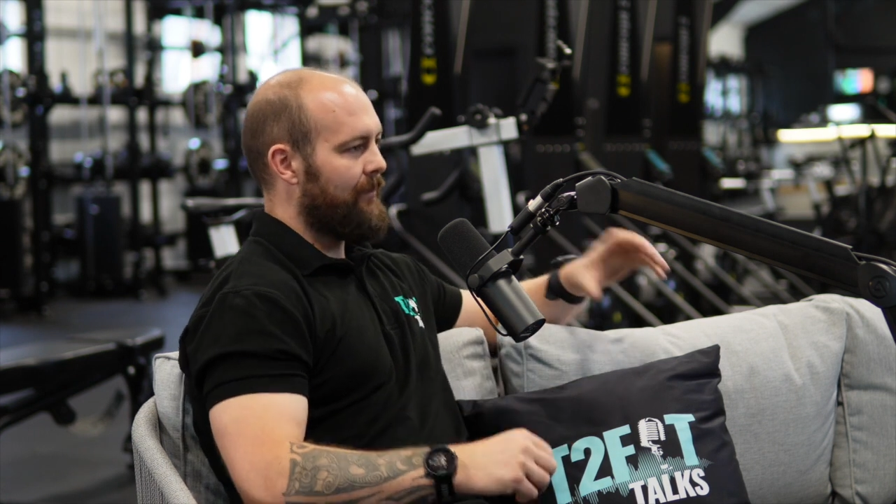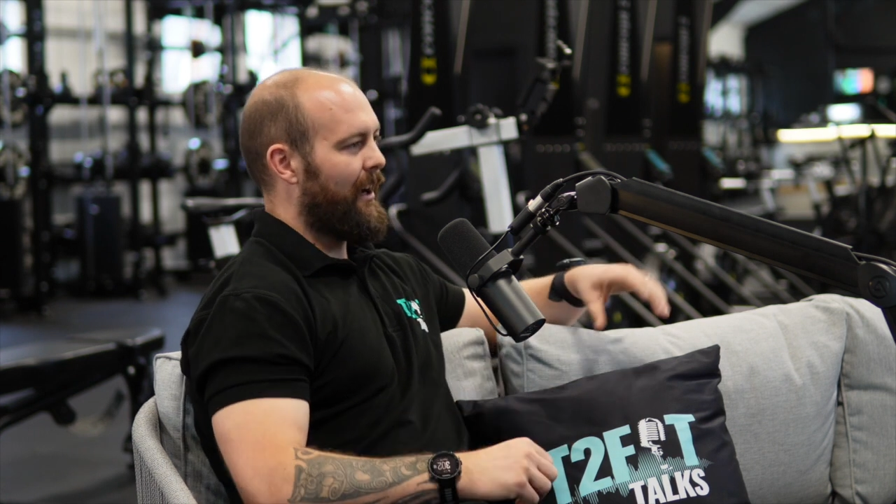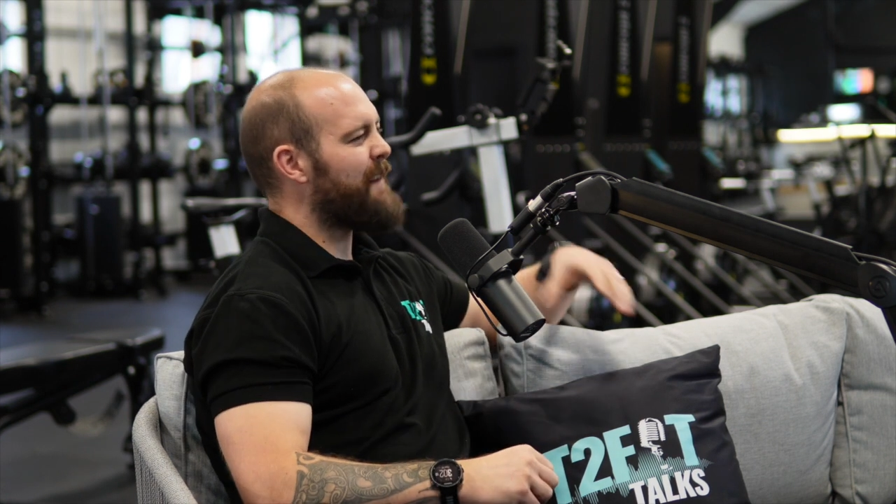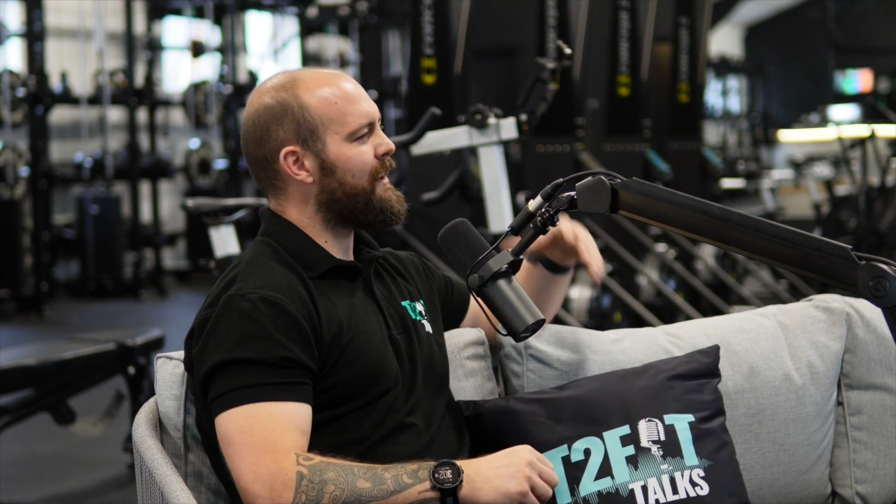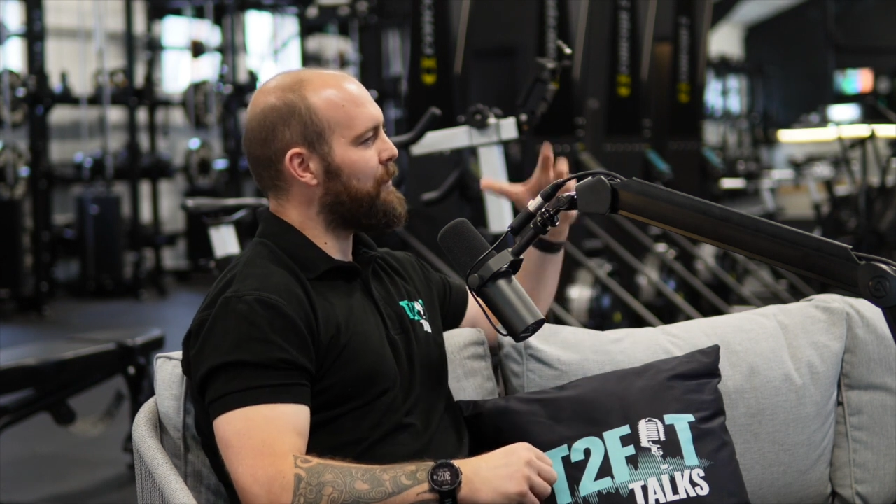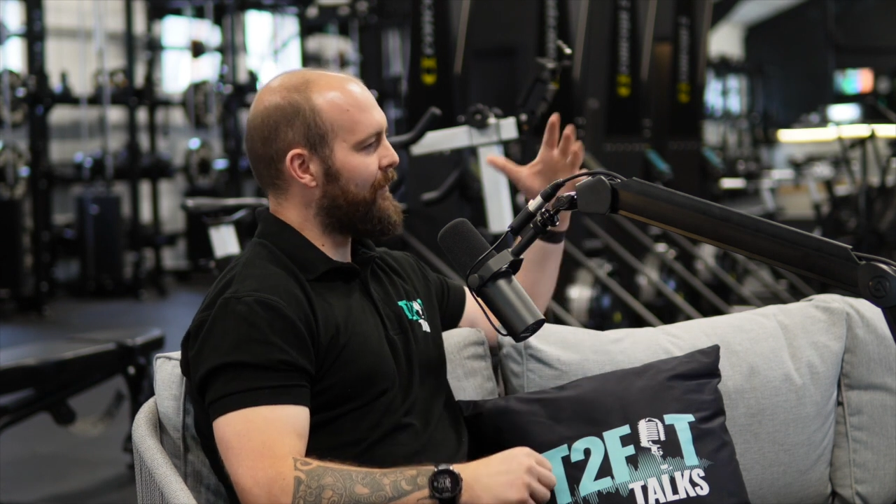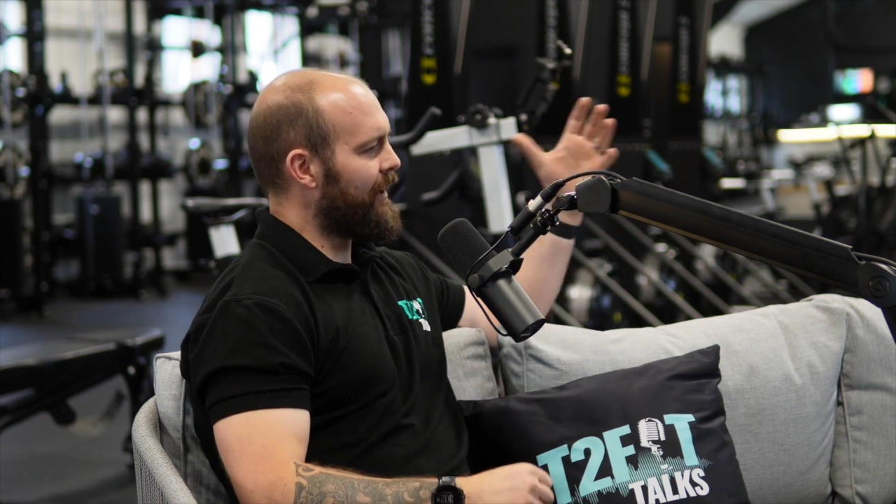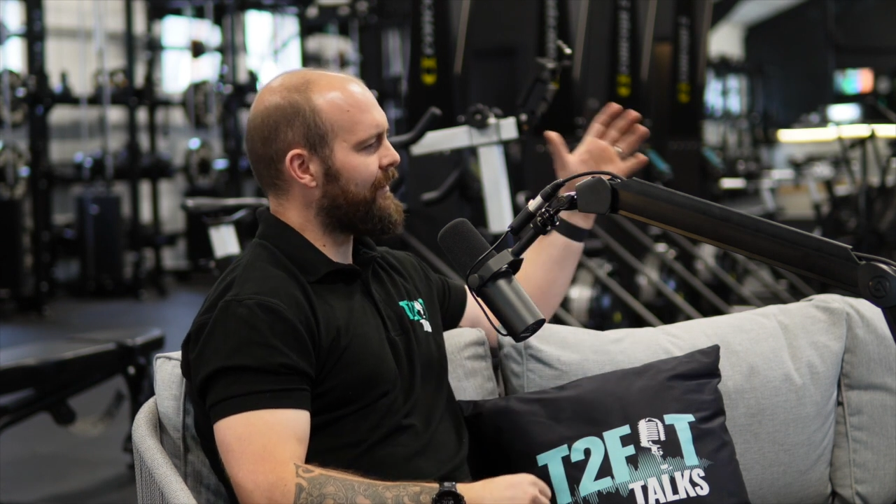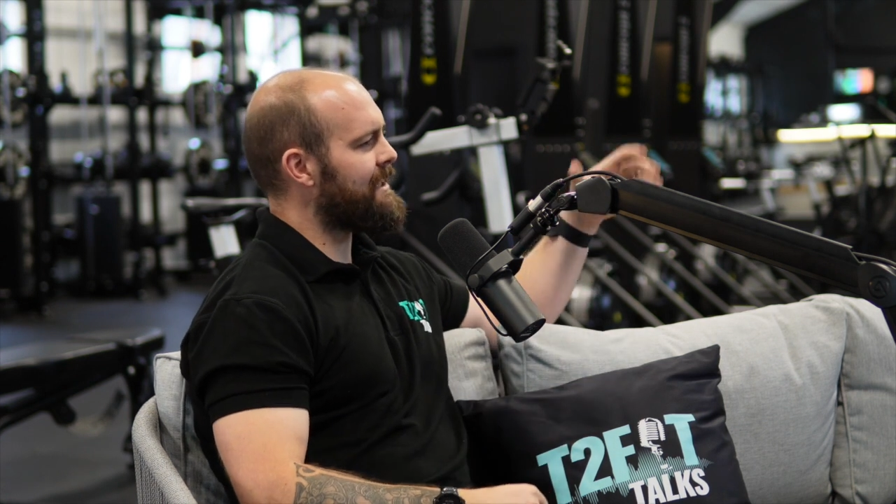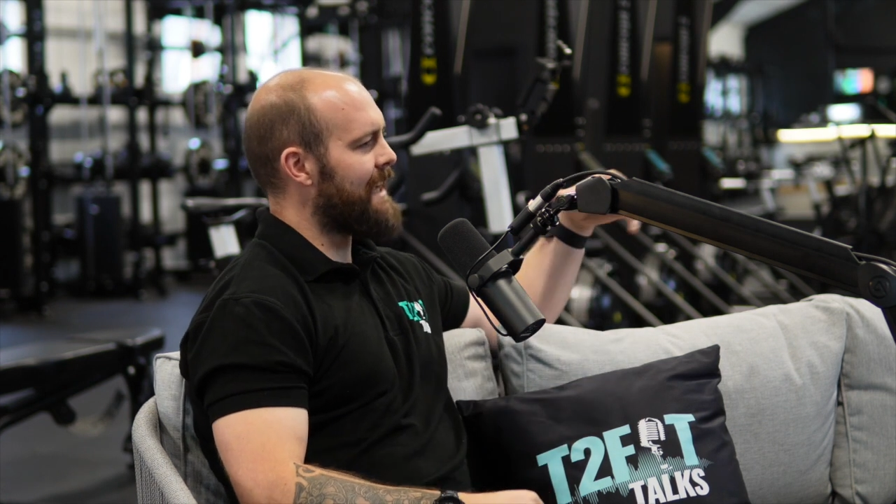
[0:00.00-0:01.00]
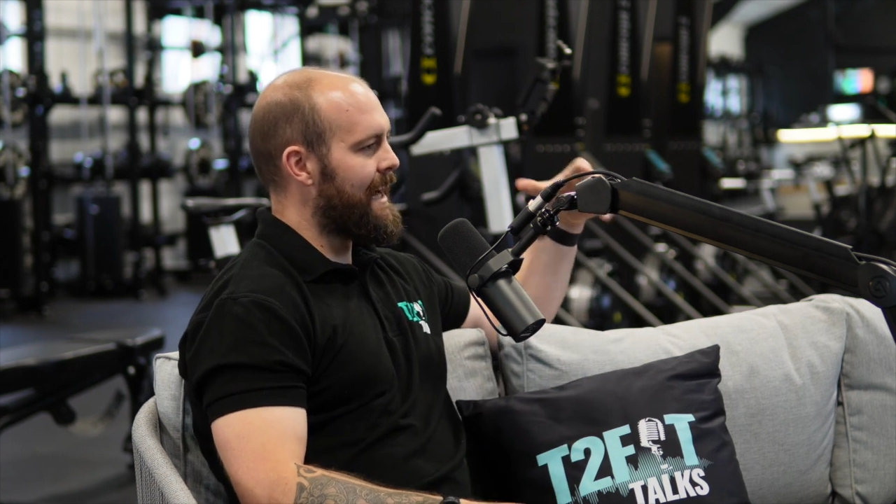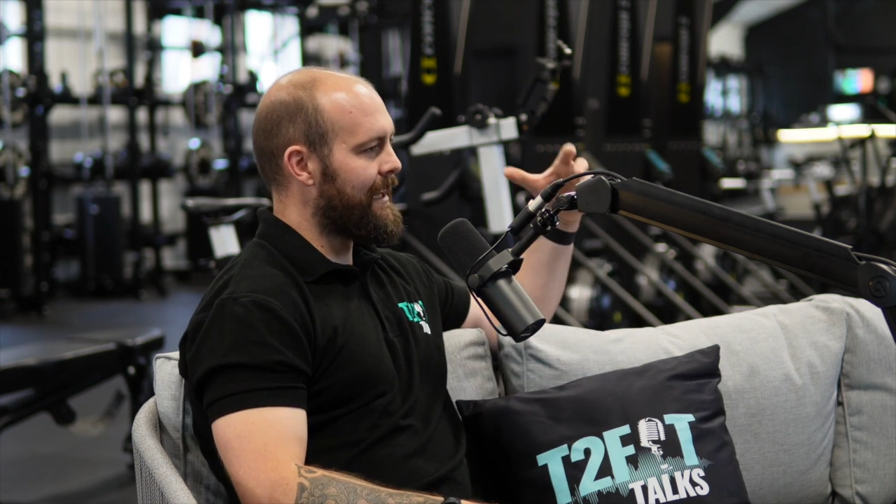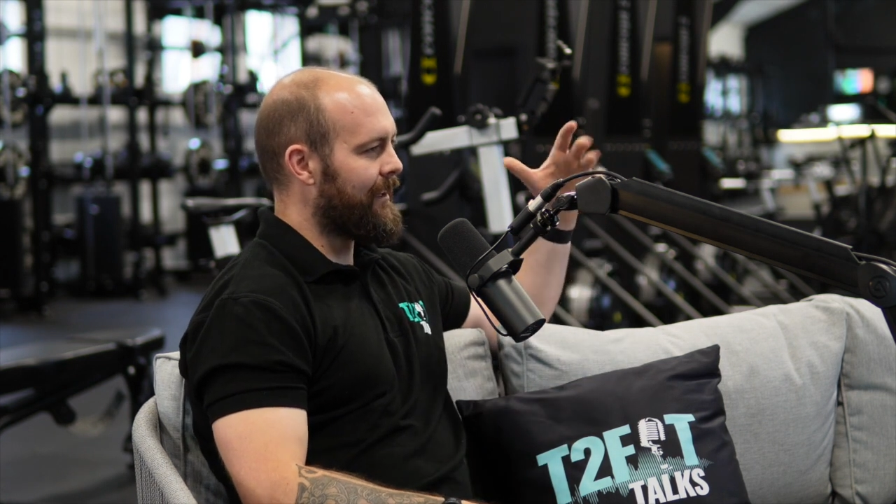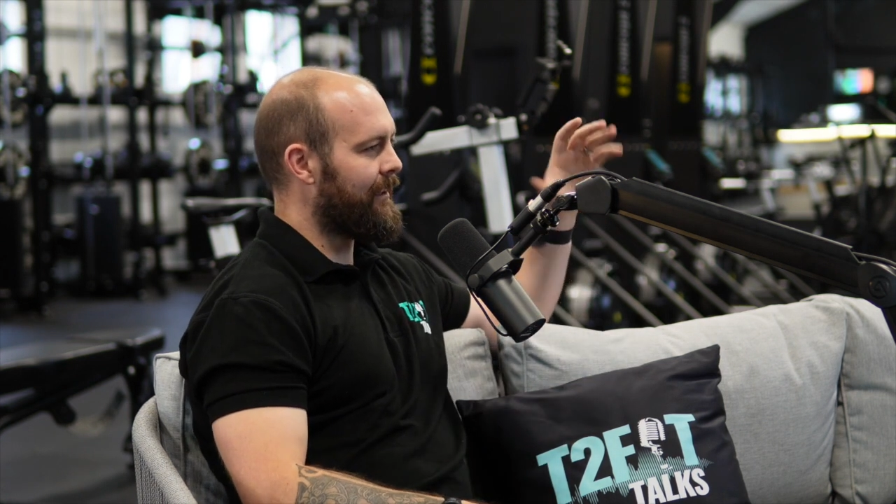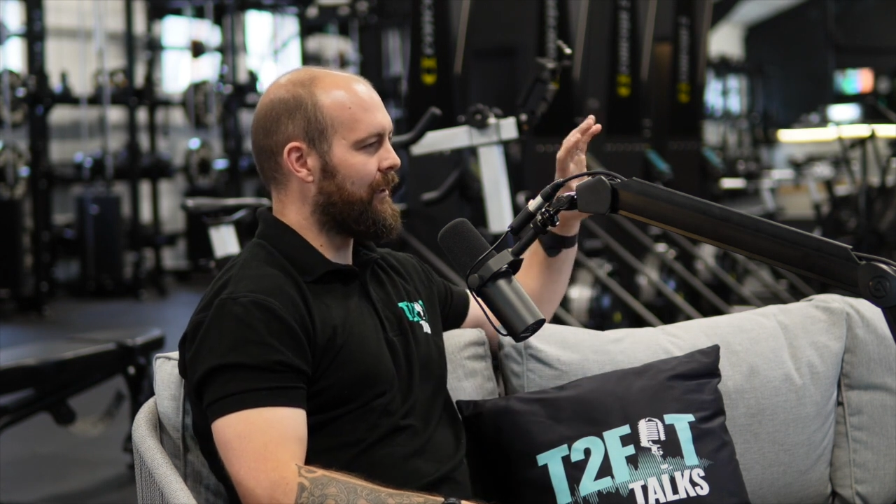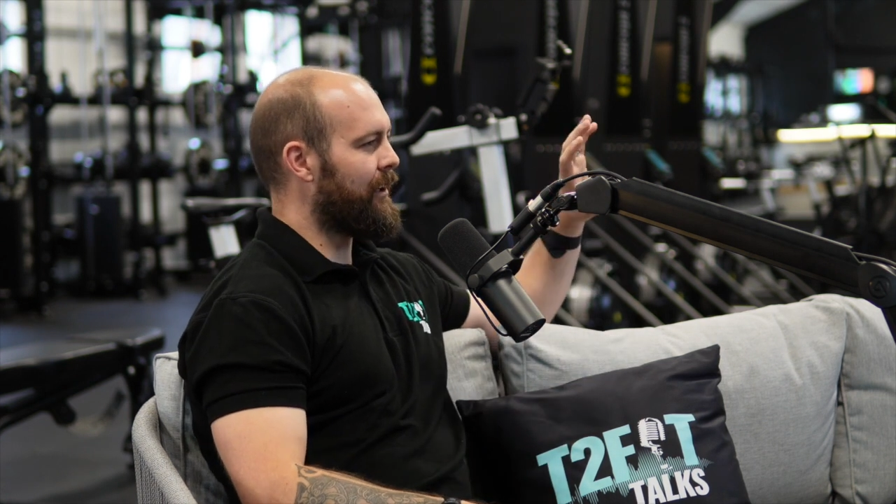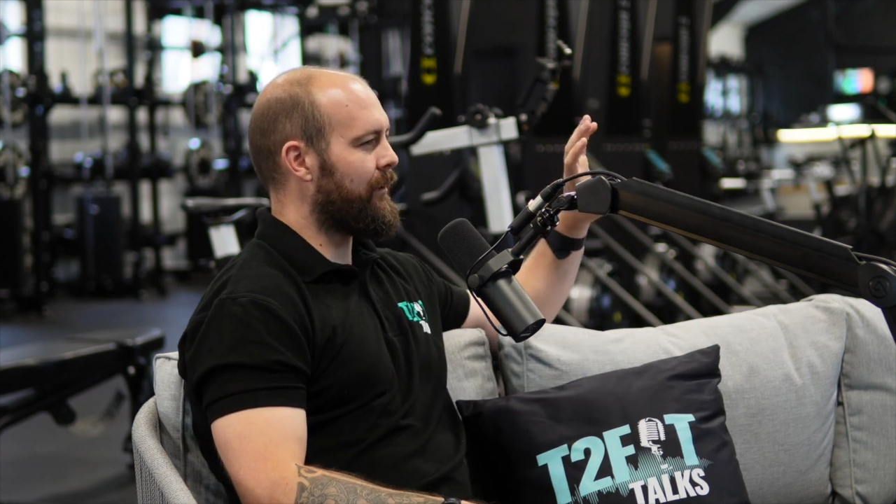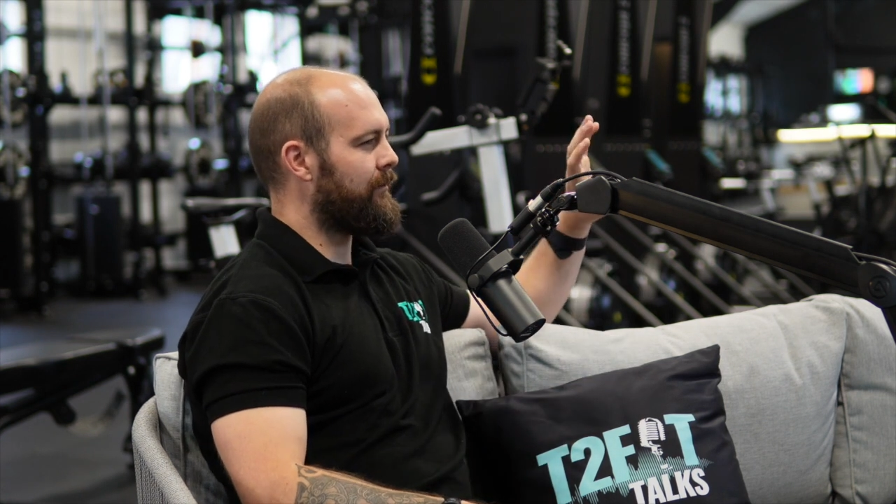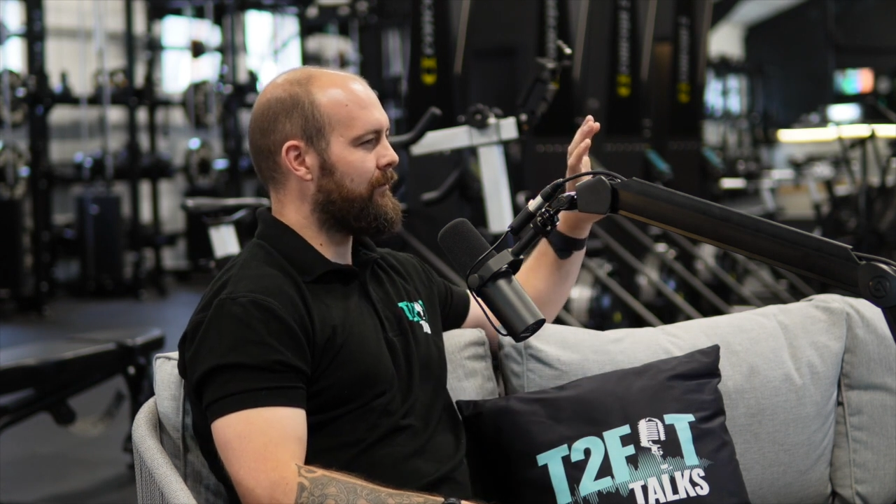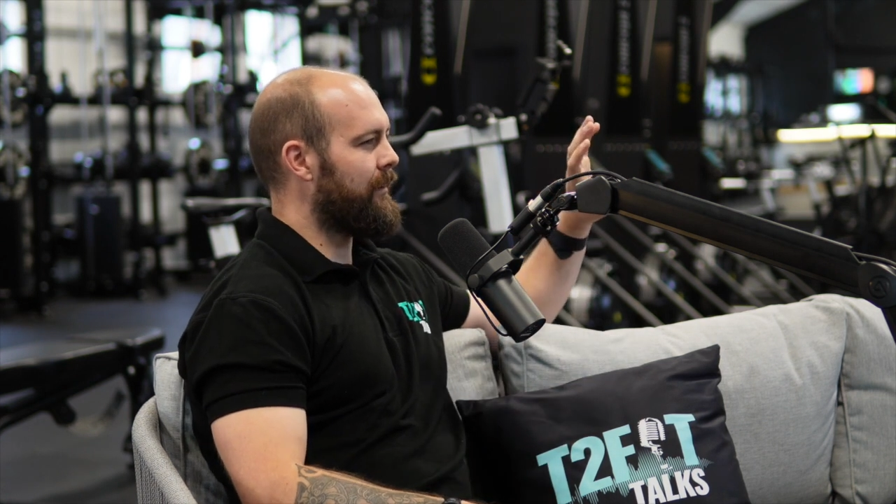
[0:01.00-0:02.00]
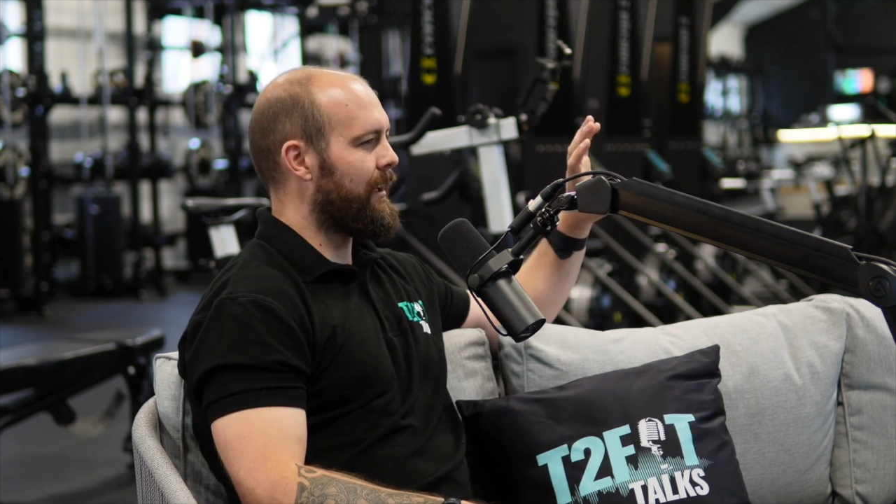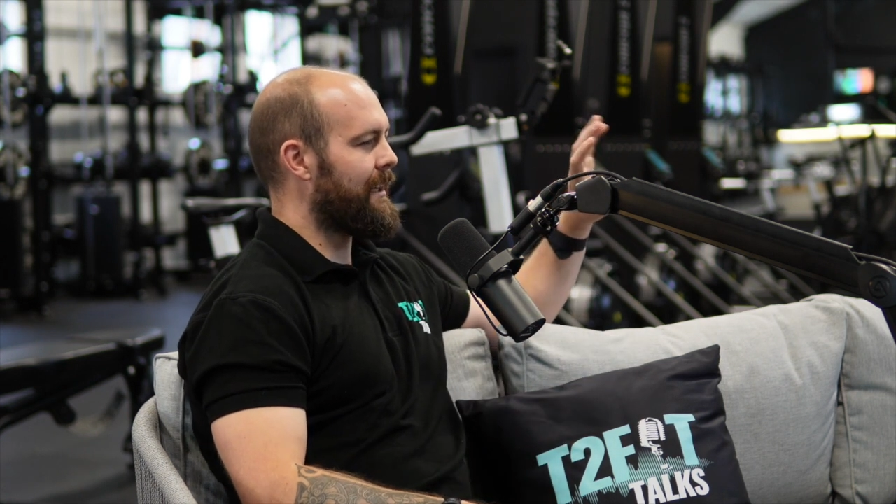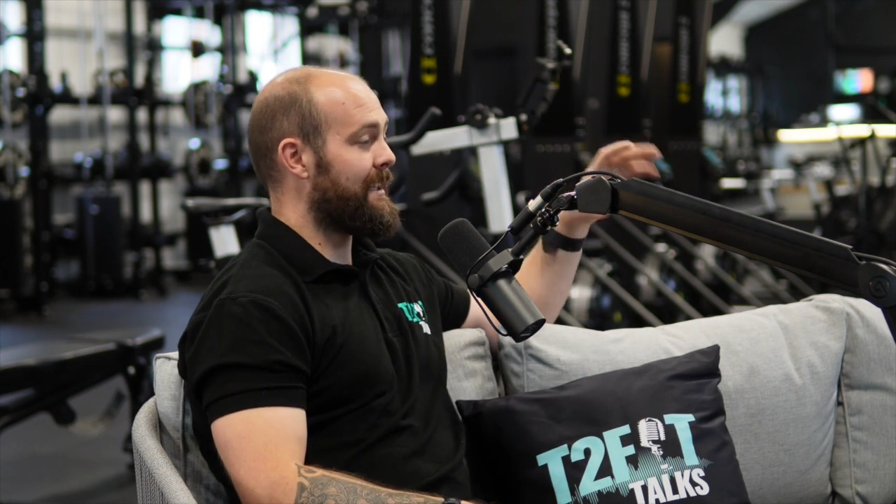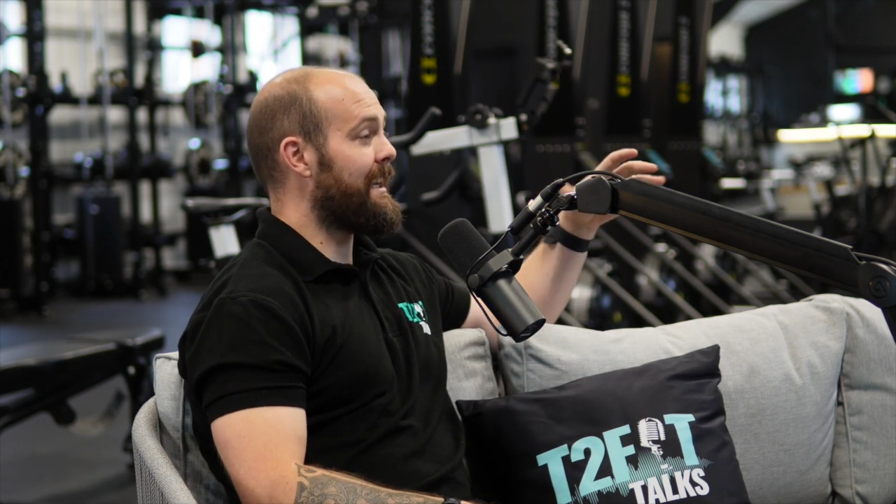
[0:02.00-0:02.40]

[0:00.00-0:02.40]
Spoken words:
I have a little bit of an understanding and an